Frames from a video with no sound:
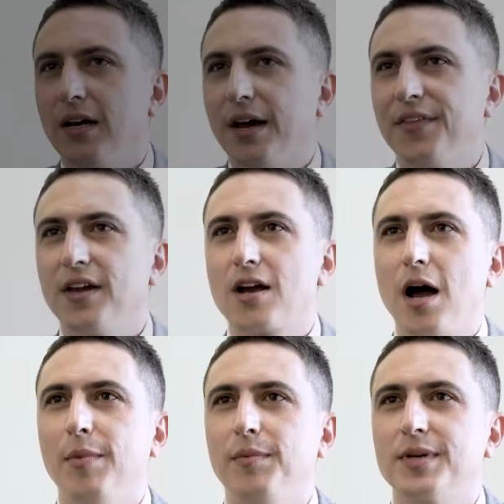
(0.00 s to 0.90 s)
I think a
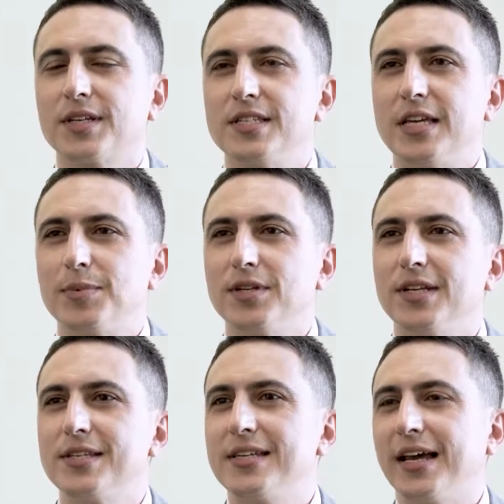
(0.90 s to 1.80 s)
common misconception
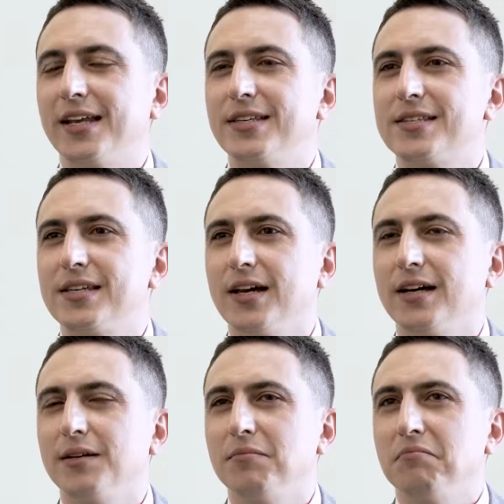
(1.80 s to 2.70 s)
is that it's
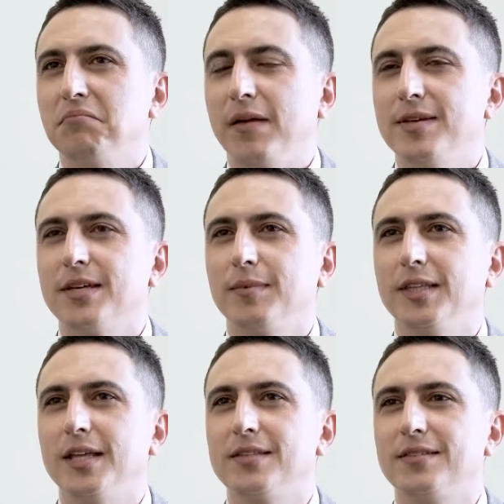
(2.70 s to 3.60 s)
maybe something
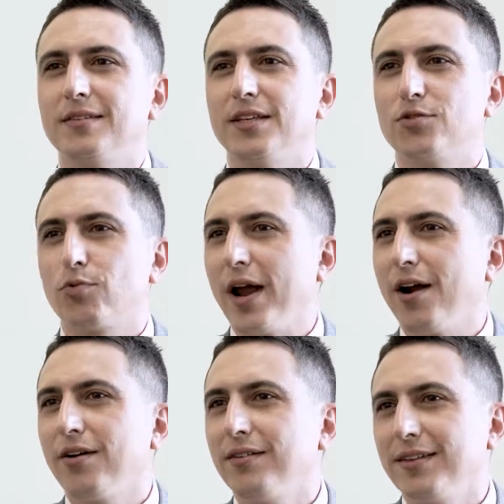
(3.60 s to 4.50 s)
that's
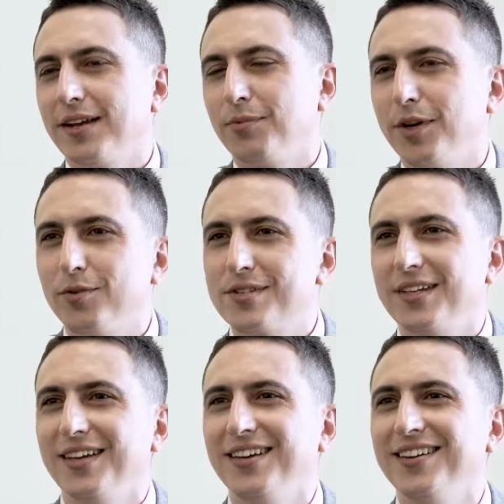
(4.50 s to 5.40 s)
rare, that we don't
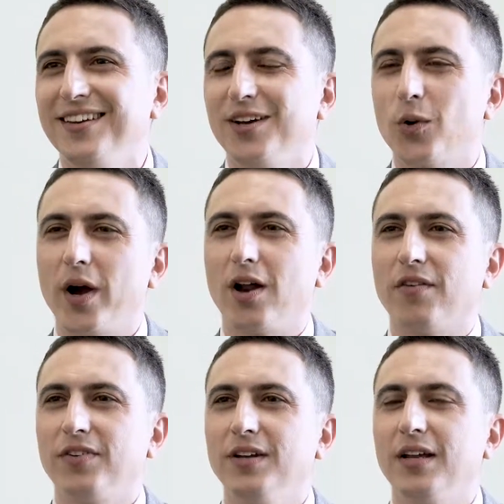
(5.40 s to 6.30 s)
see quite
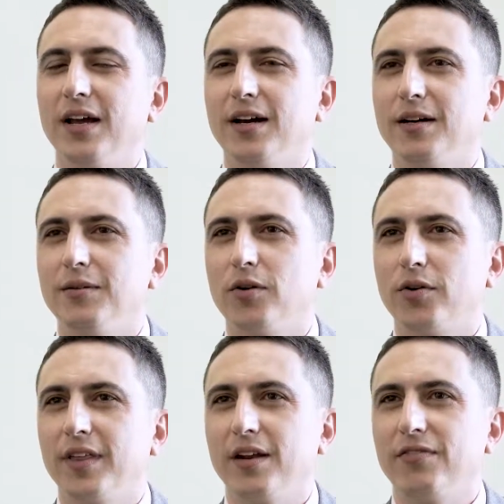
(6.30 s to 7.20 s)
often,
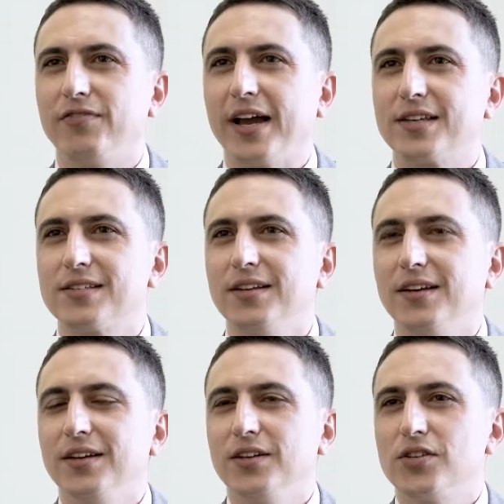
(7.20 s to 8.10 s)
or that affects
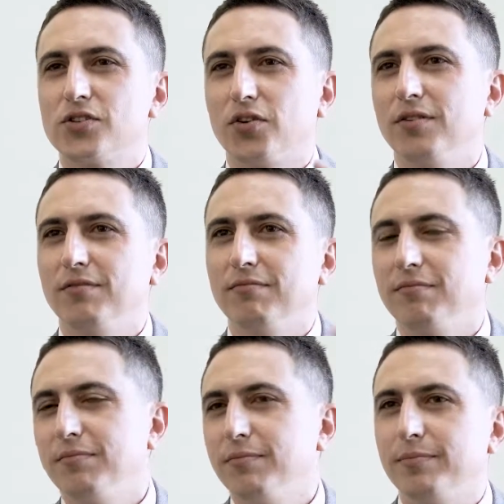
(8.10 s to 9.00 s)
certain
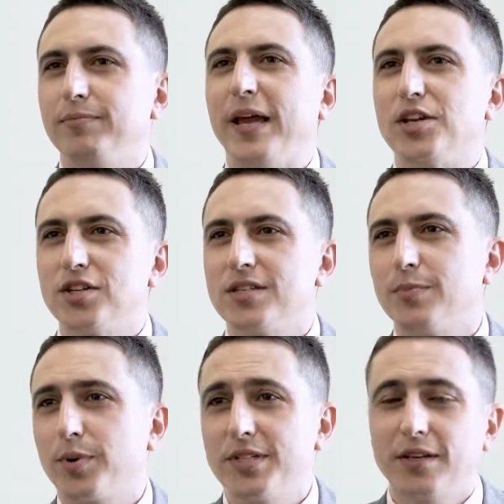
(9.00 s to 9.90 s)
patients
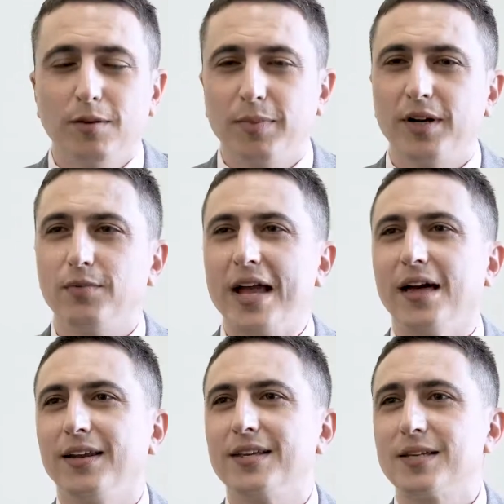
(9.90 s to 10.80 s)
in particular, but in
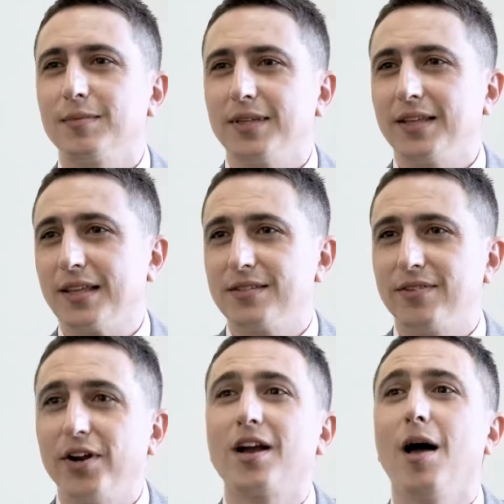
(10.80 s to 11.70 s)
reality is something that's
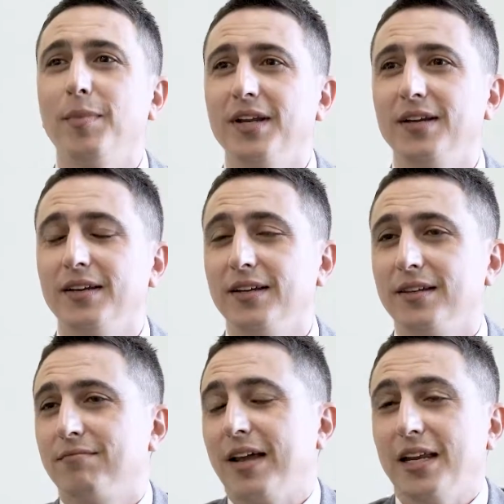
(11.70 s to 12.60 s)
very common,
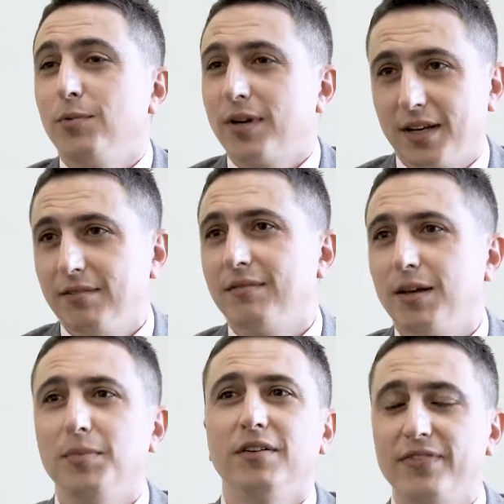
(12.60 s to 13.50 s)
and anyone
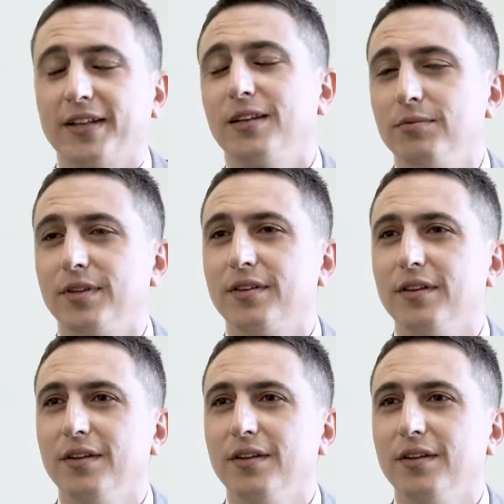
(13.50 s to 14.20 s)
can be affected with